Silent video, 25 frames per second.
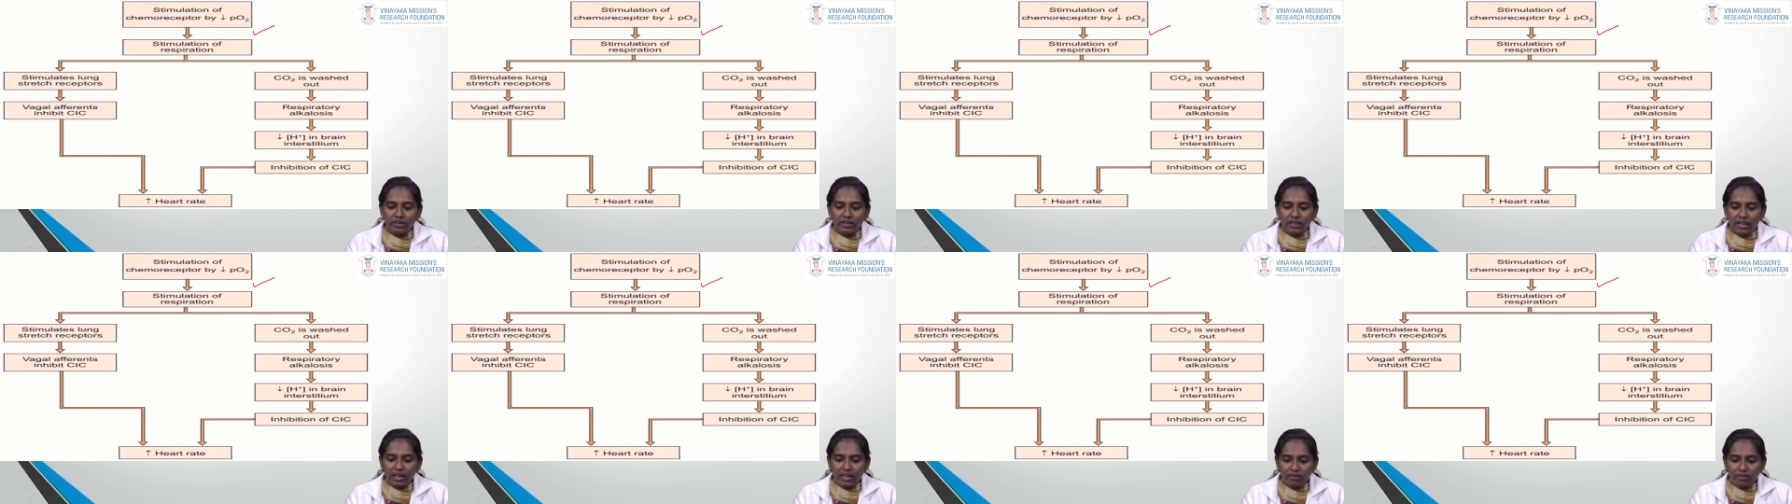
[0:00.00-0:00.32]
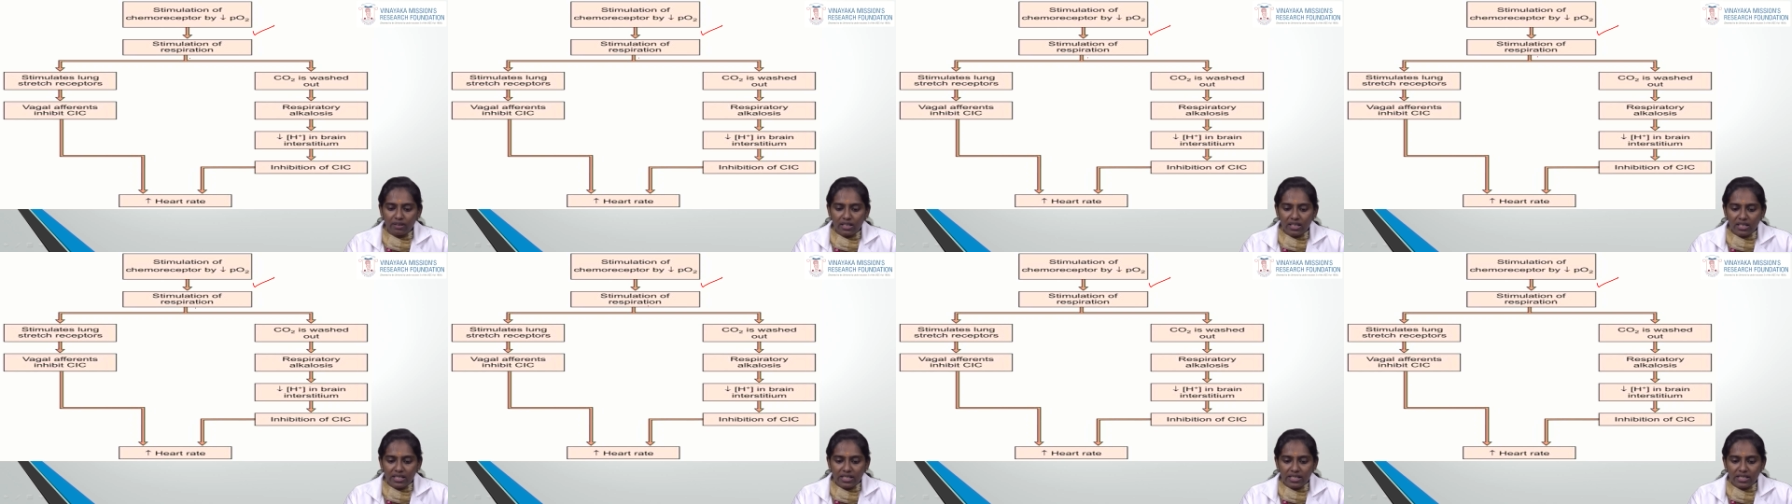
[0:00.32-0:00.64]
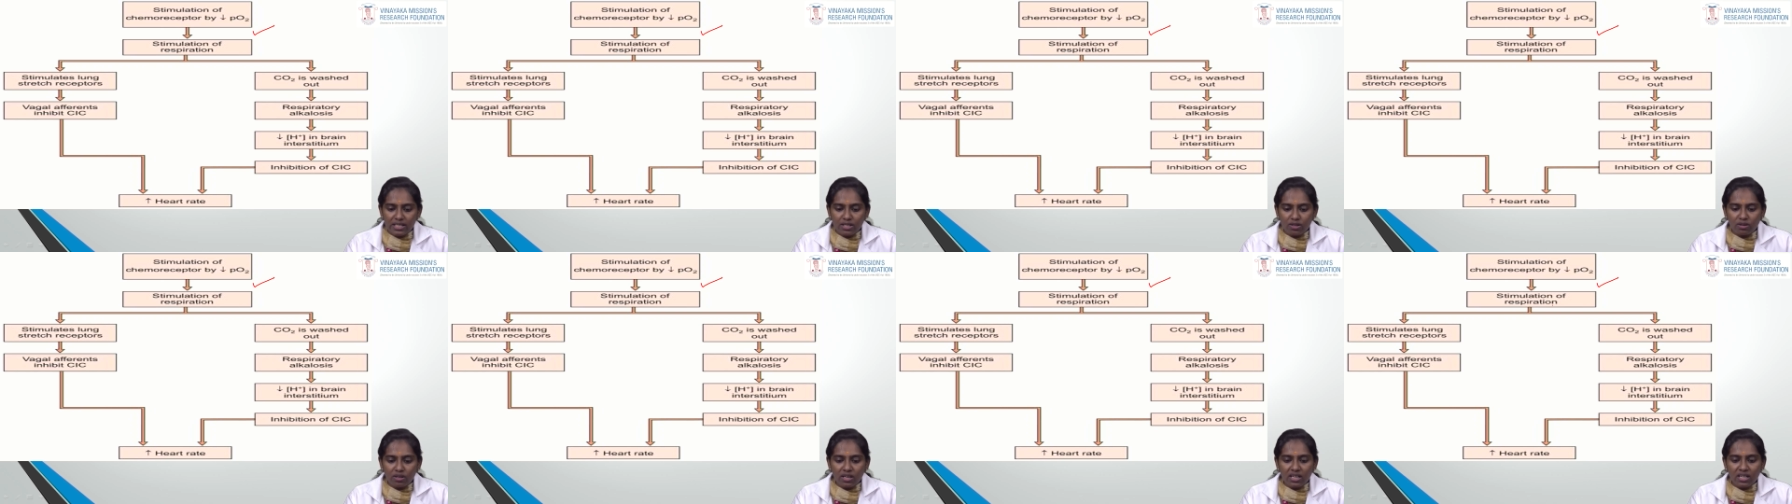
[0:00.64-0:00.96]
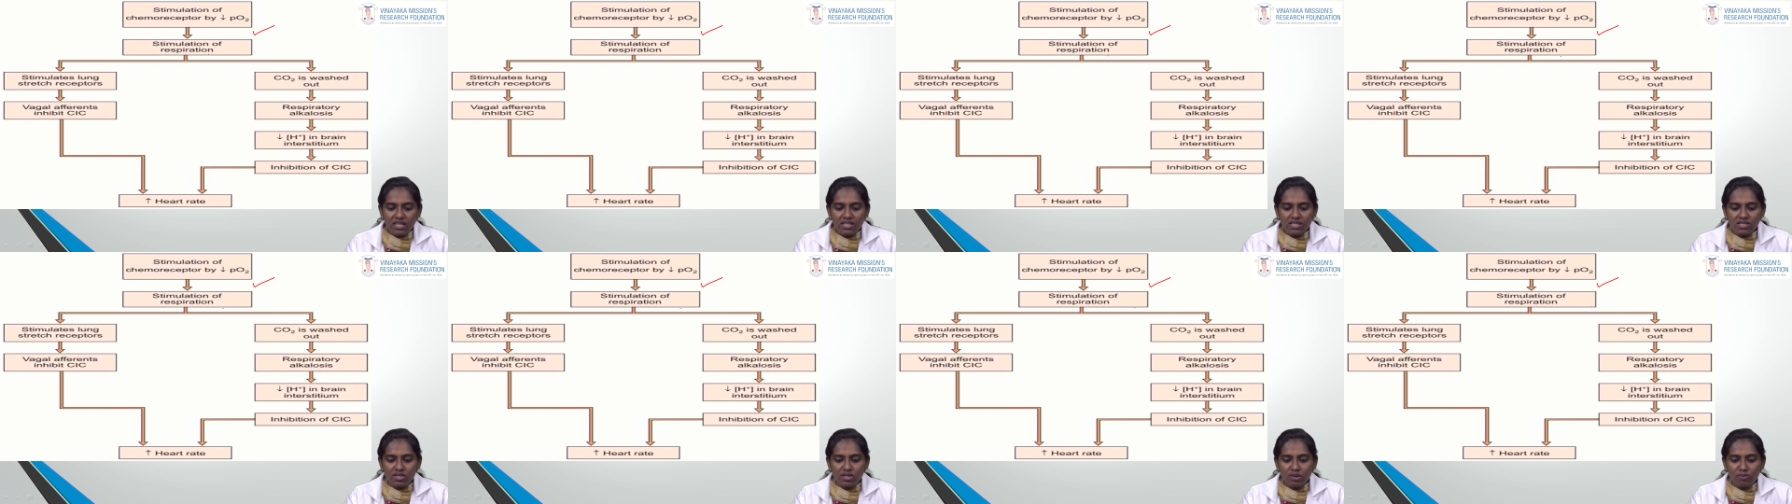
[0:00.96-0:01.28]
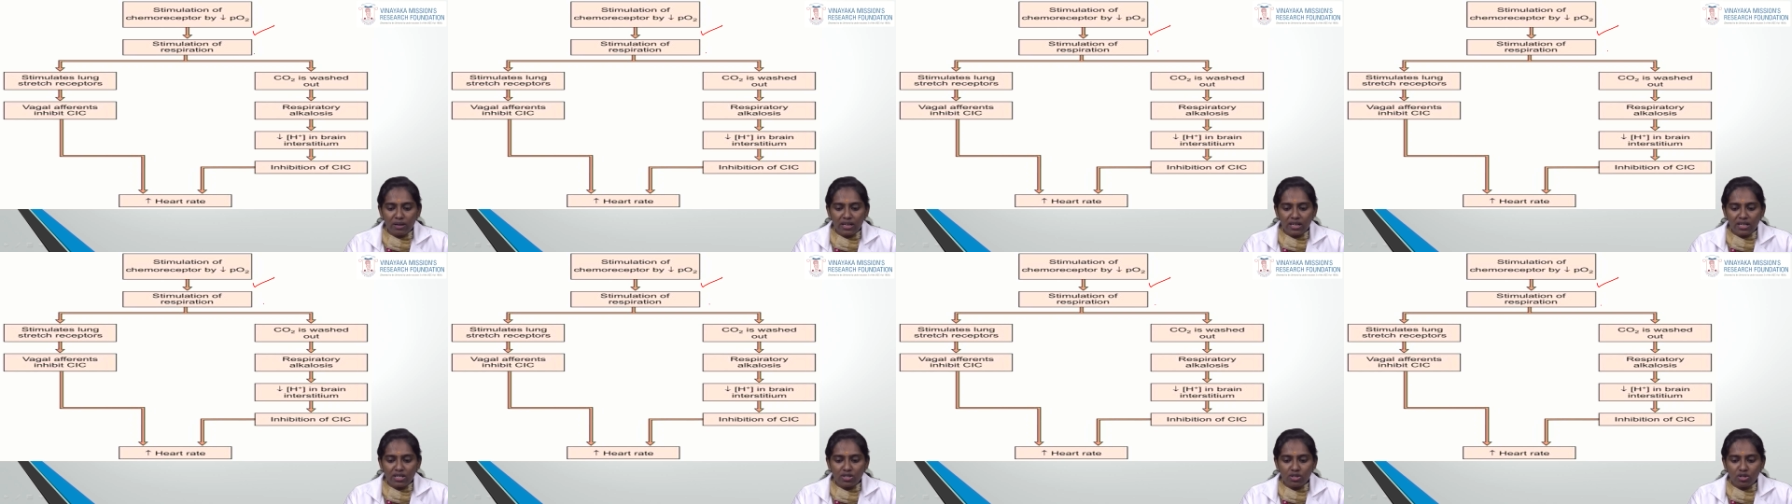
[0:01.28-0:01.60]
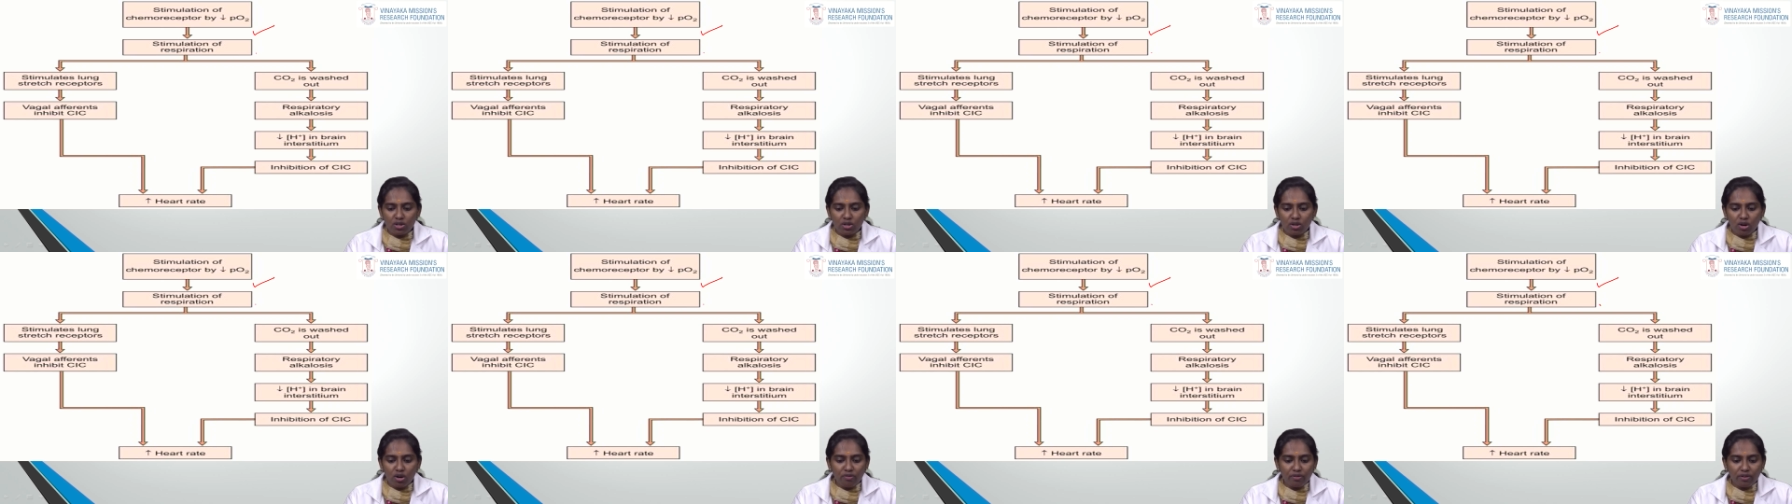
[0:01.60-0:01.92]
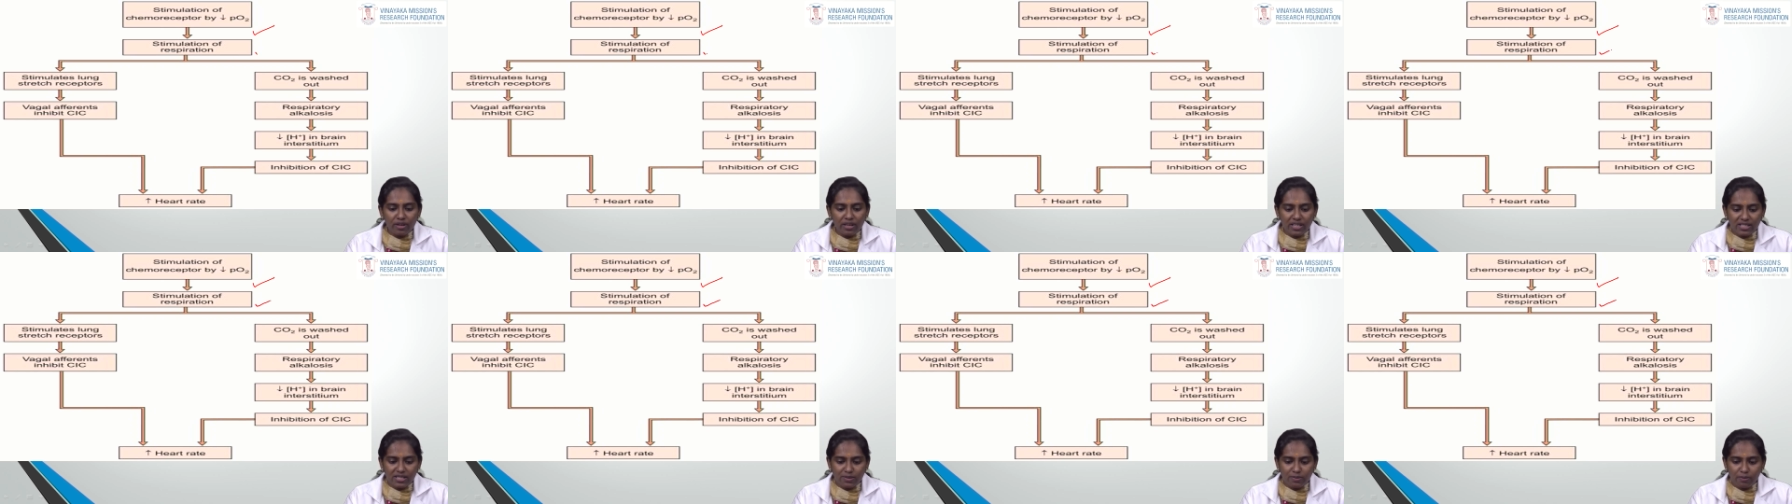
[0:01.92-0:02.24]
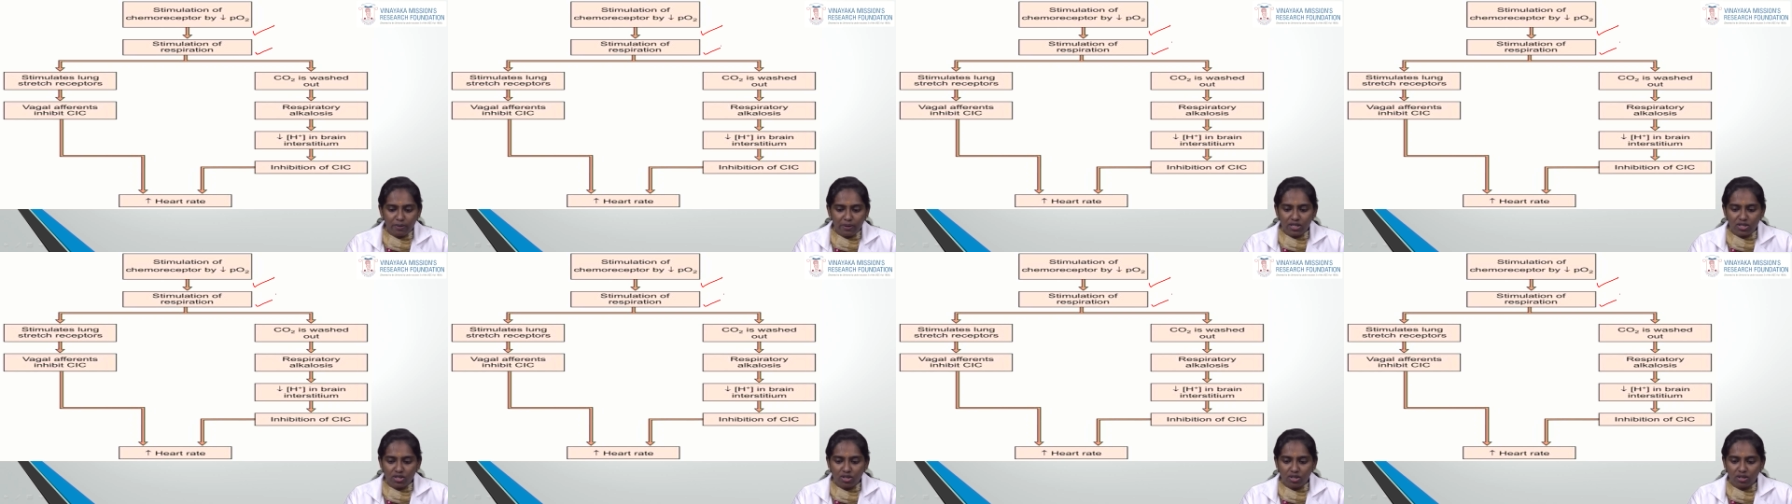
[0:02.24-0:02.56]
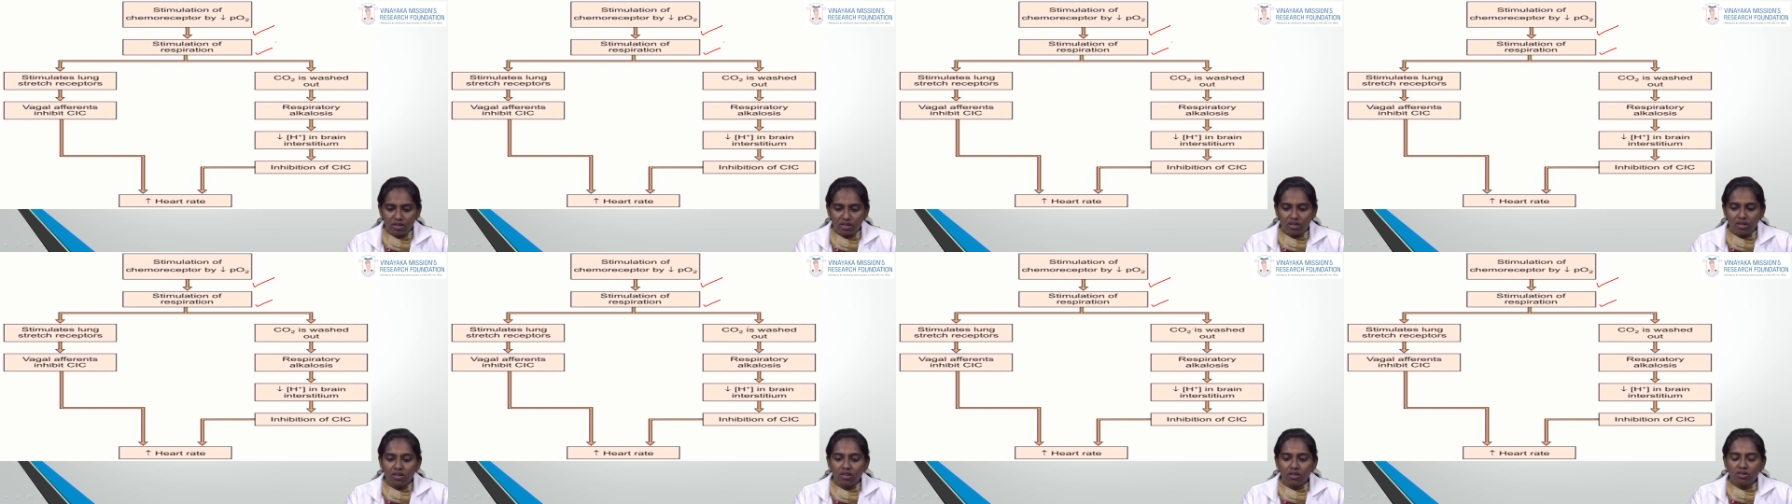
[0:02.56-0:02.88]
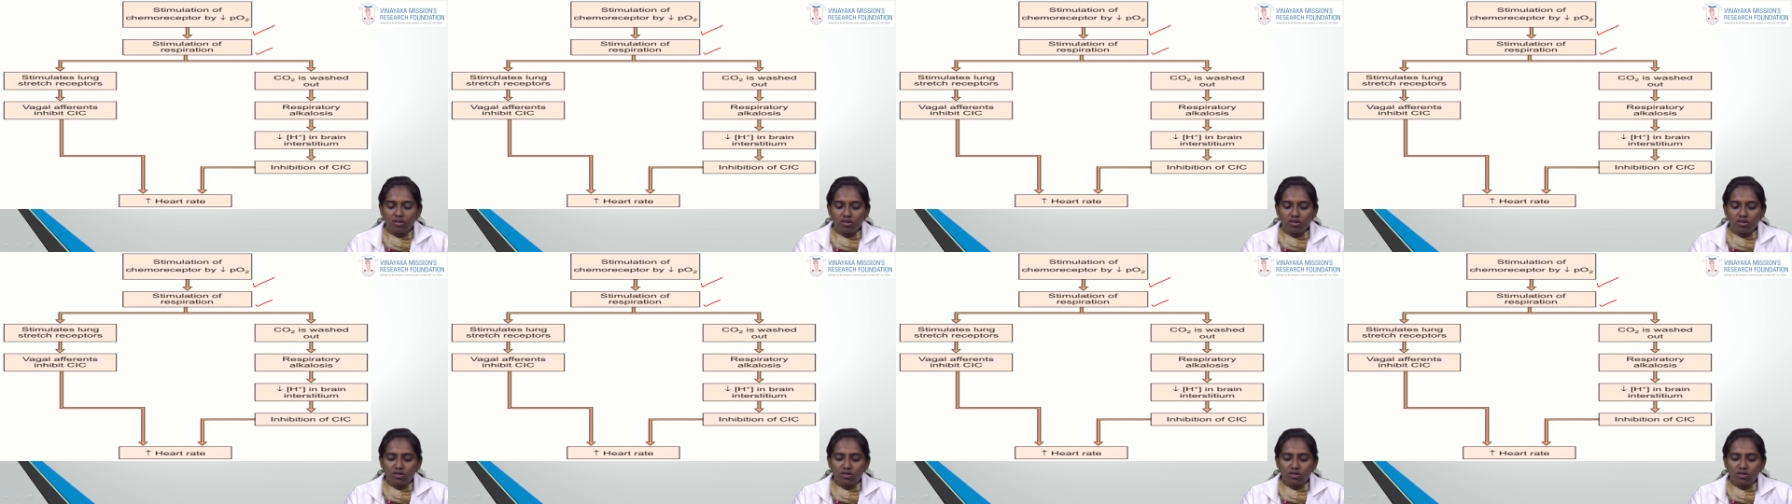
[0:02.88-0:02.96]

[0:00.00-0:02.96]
that will lead to the stimulation of respiration.